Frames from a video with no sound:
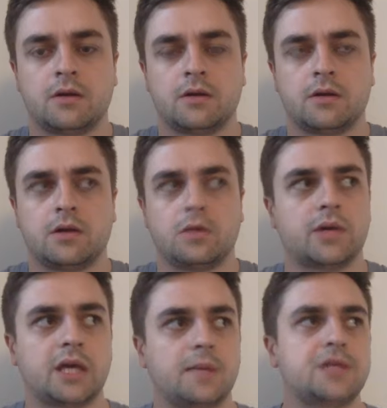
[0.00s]
you were
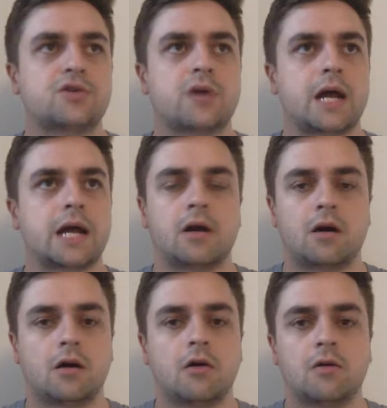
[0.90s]
keeping track
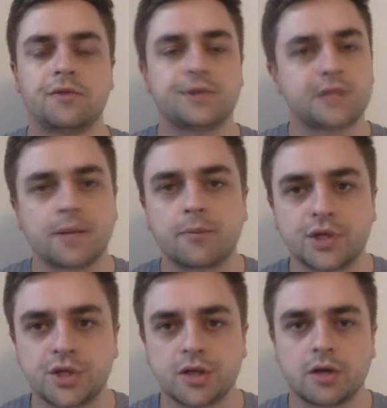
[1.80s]
of the
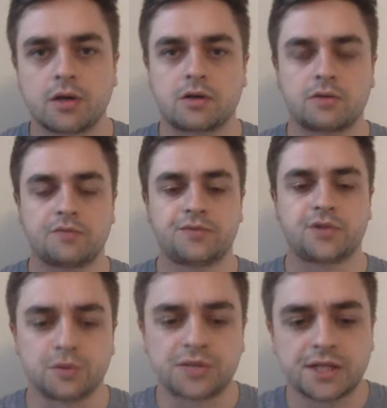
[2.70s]
temperature of
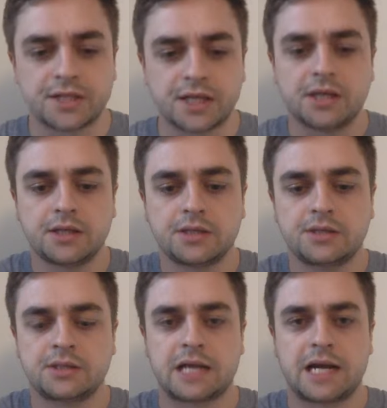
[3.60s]
2
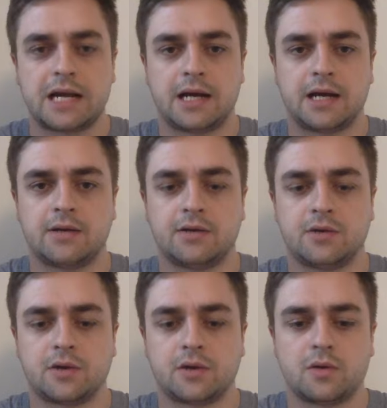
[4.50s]
cities, and
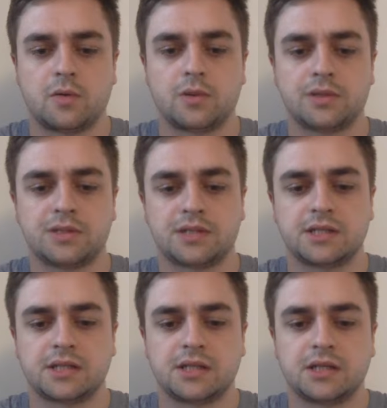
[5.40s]
one
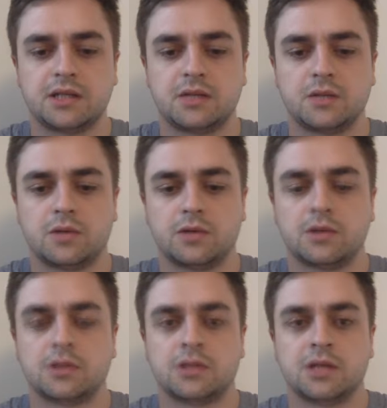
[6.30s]
city
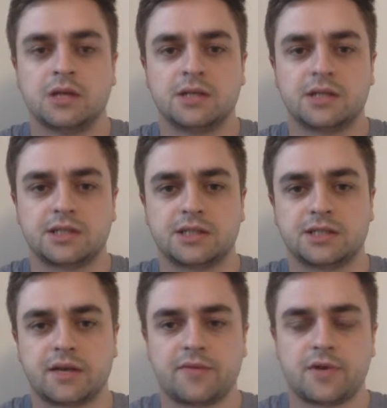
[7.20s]
was
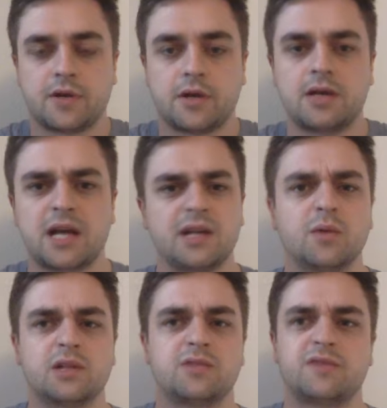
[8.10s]
67, and you
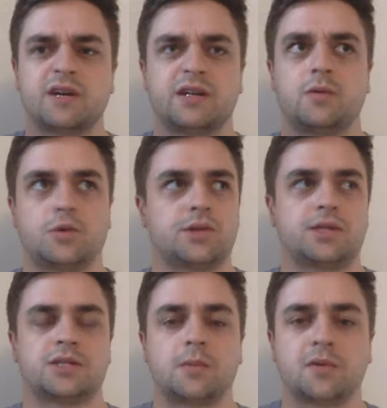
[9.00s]
wanted to find out what the
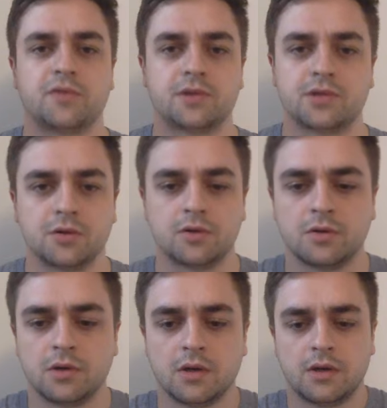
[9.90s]
sum of the 2
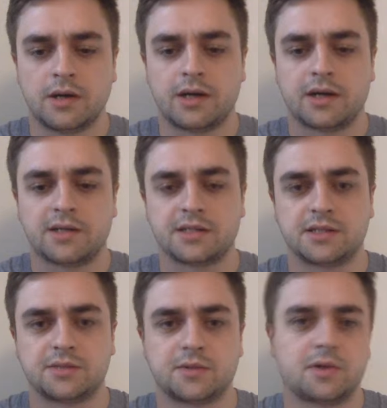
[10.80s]

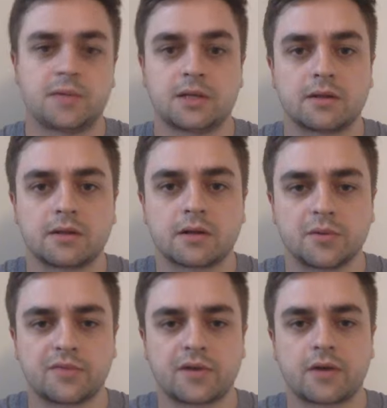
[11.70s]
cities were. I mean, that could
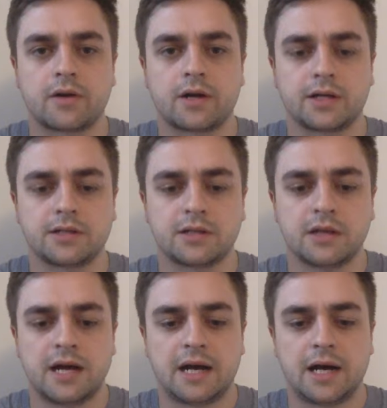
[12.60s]
be Fahrenheit.
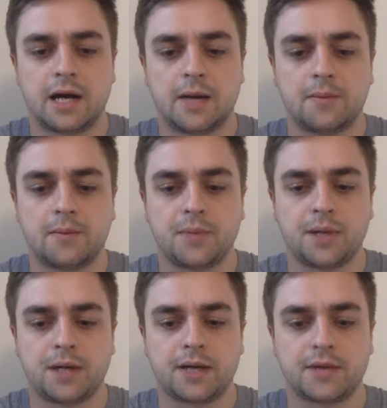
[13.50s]

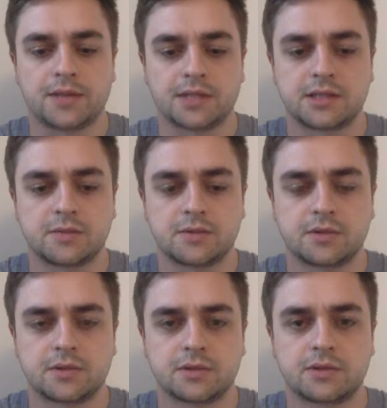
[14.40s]
But another city
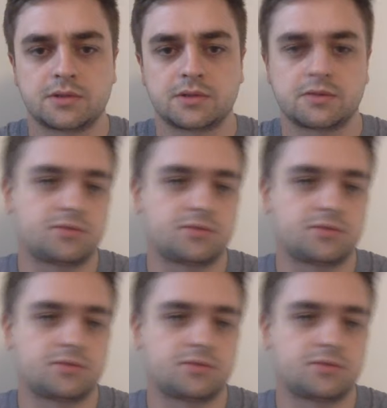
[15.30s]
was